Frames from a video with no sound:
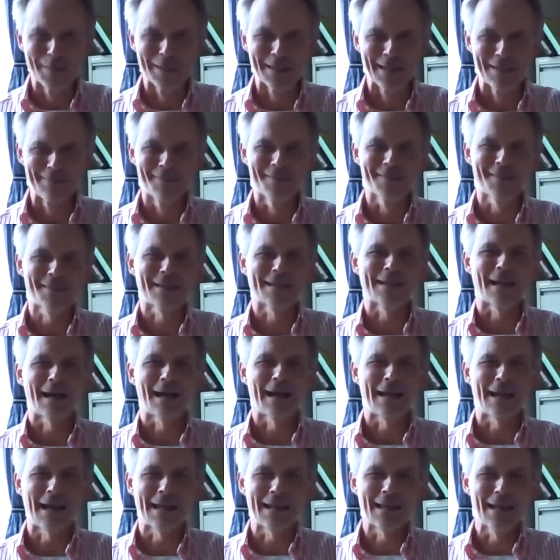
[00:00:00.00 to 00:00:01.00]
and everything.
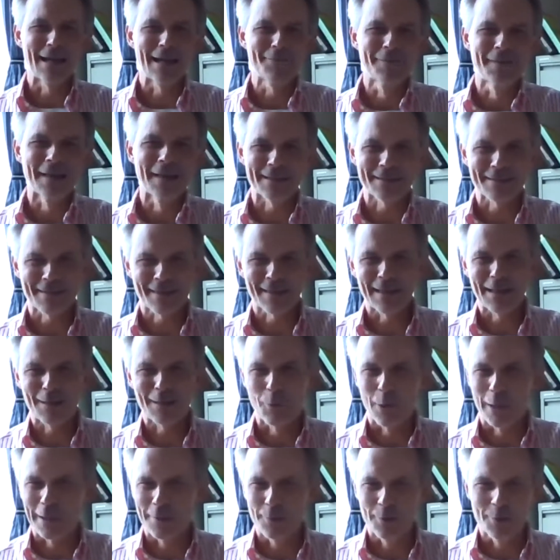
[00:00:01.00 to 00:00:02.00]
I, I love that thing
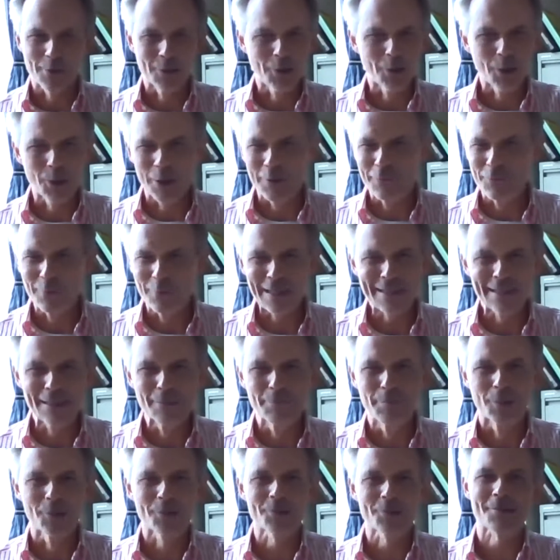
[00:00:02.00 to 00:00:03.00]
where you can go and read the
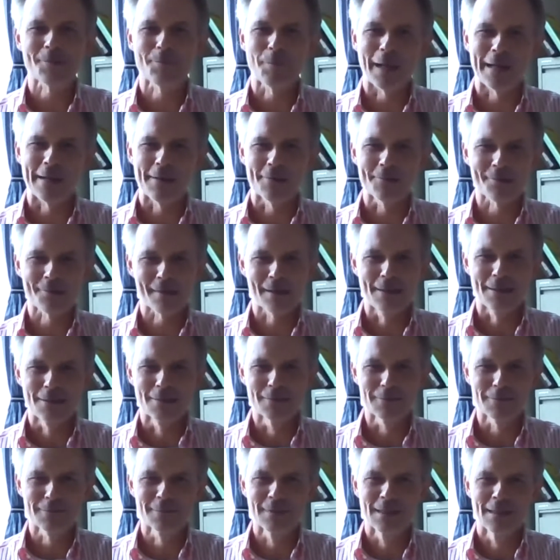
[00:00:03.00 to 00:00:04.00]
books by
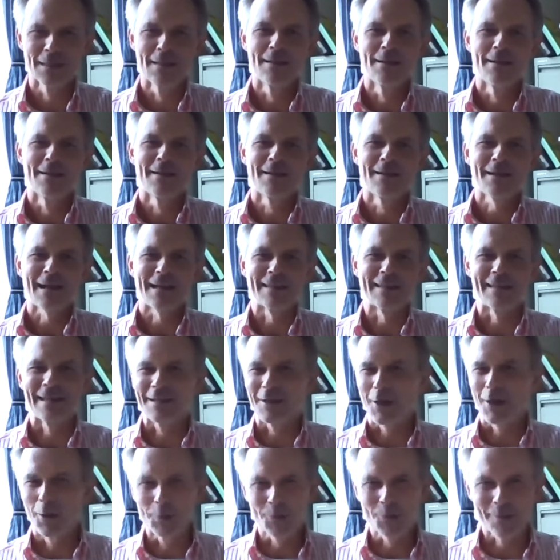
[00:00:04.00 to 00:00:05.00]
yourself and then mm-hmm.